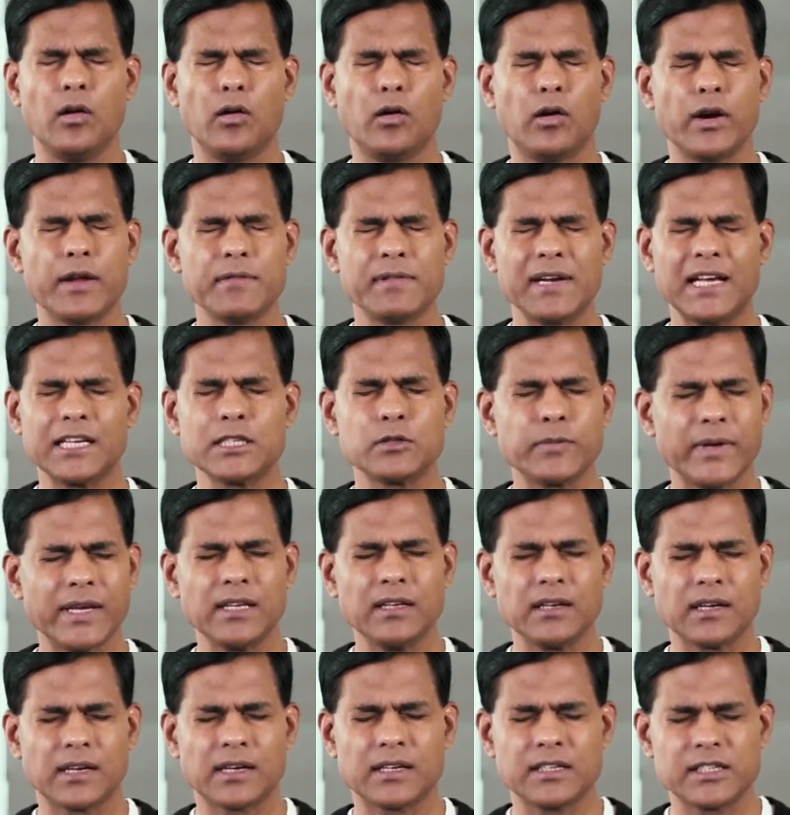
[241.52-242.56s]
Lord, even as
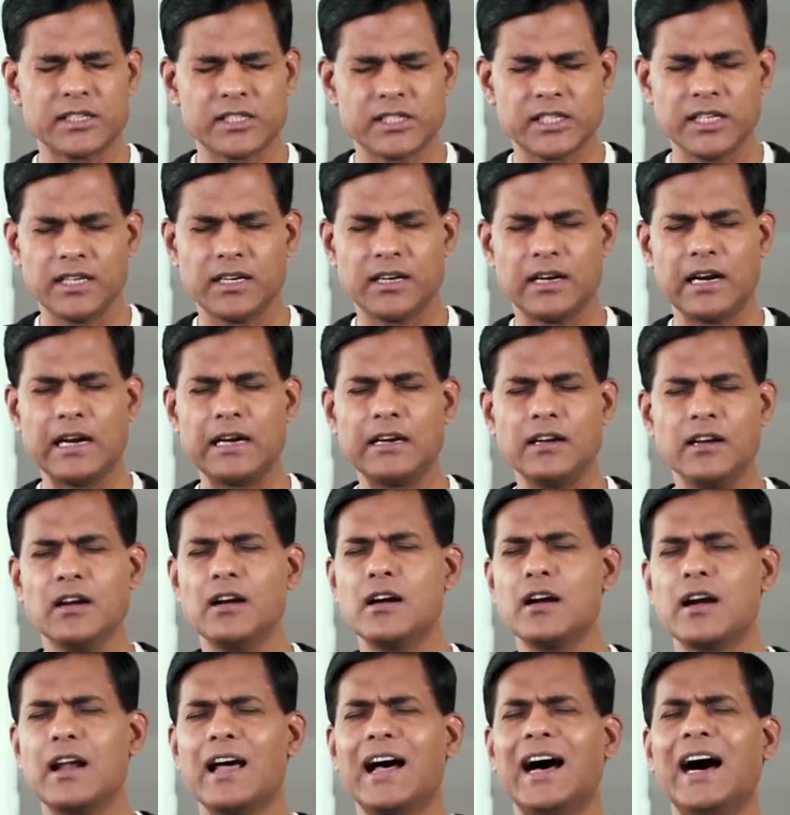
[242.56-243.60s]
we consider and
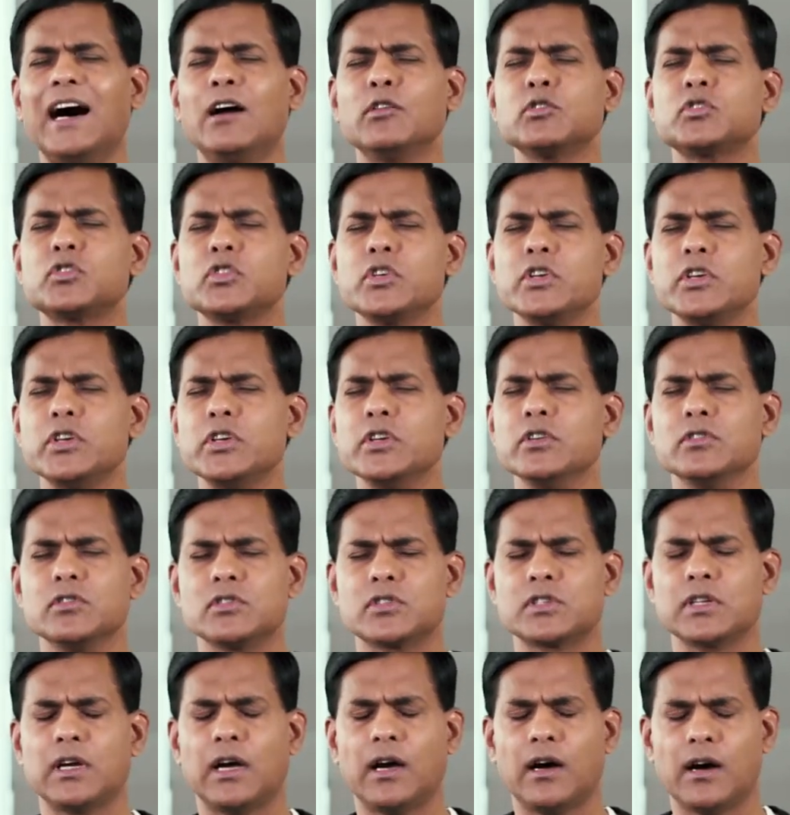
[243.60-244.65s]
learn how to
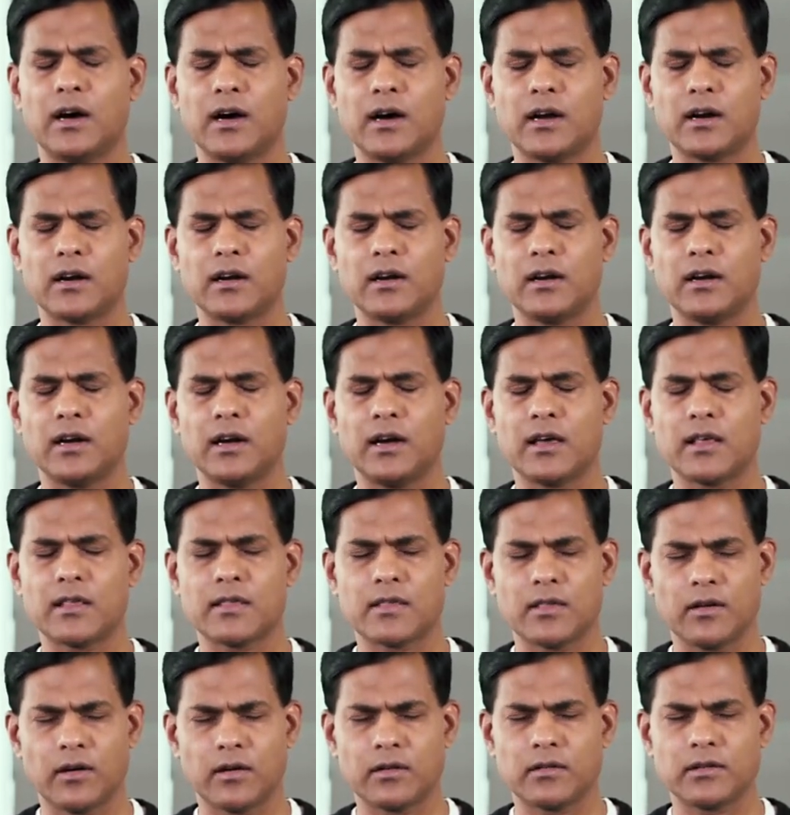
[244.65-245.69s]
use our
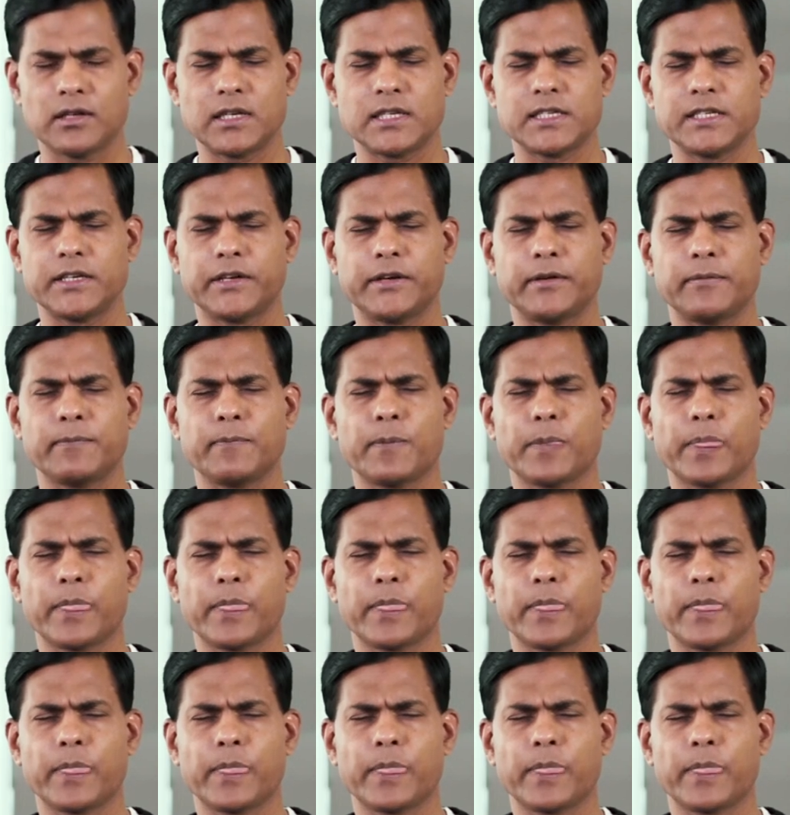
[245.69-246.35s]
authority,